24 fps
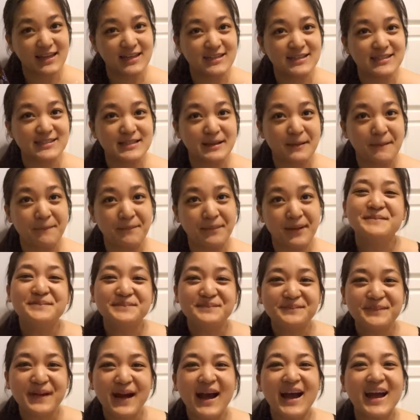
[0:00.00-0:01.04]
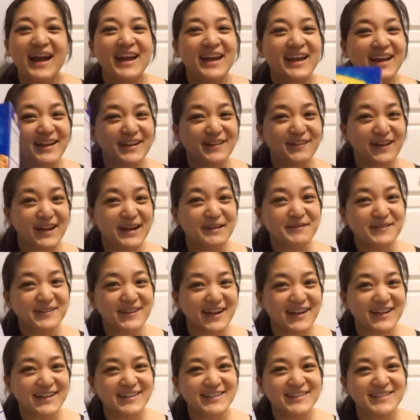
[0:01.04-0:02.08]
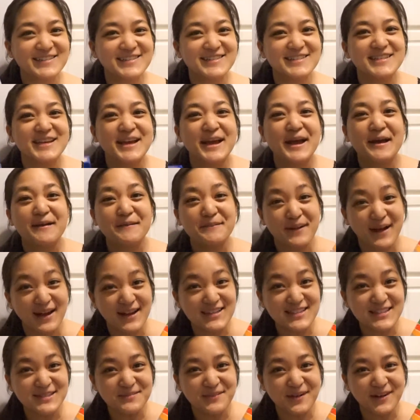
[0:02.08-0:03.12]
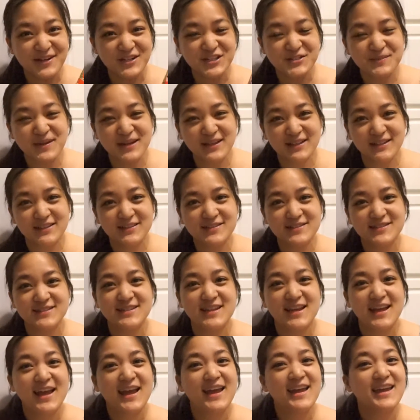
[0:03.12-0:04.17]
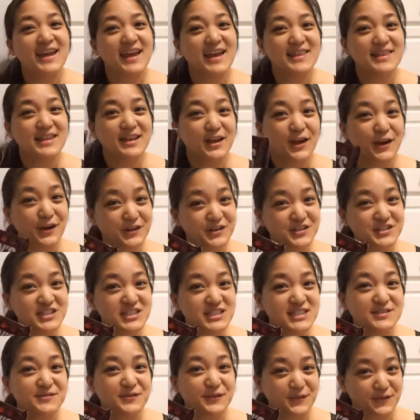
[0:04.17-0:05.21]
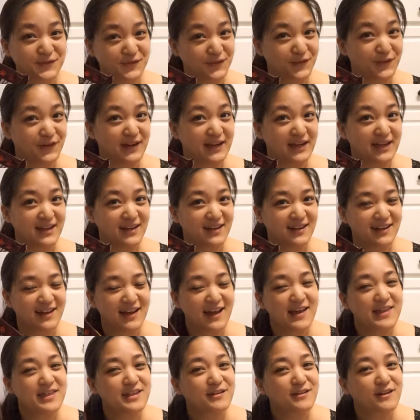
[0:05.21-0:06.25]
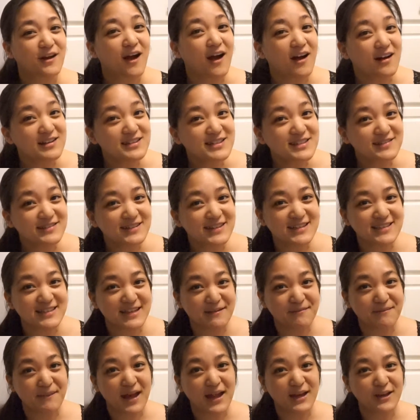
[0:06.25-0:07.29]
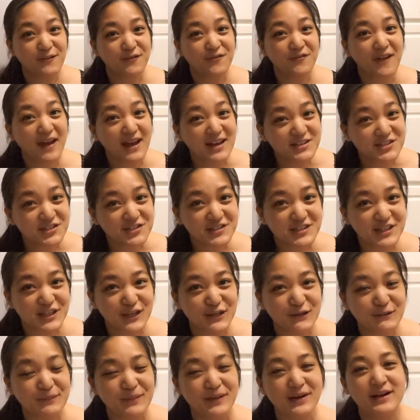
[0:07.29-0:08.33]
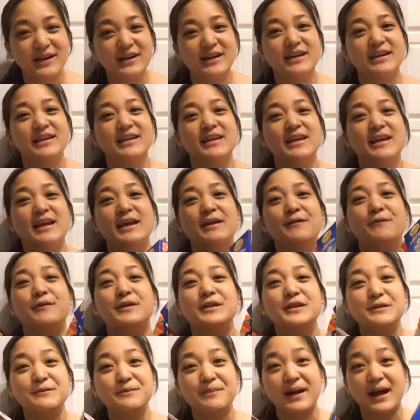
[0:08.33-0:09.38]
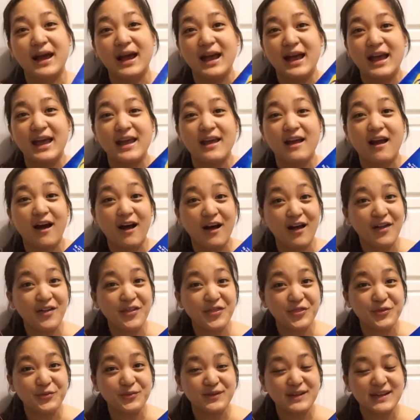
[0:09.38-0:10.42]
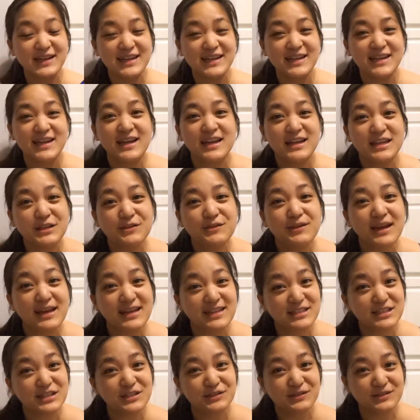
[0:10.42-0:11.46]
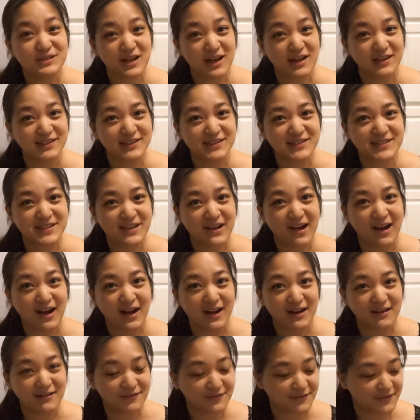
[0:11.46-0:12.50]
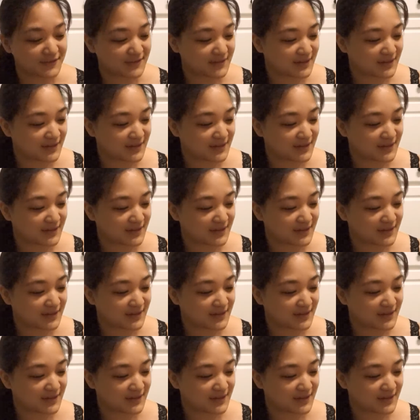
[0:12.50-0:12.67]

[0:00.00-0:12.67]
is buy a graham crackers, buy some marshmallows, get the Hershey's for free. There also is a manufacturer's coupon. When you buy all three, you get $2 off.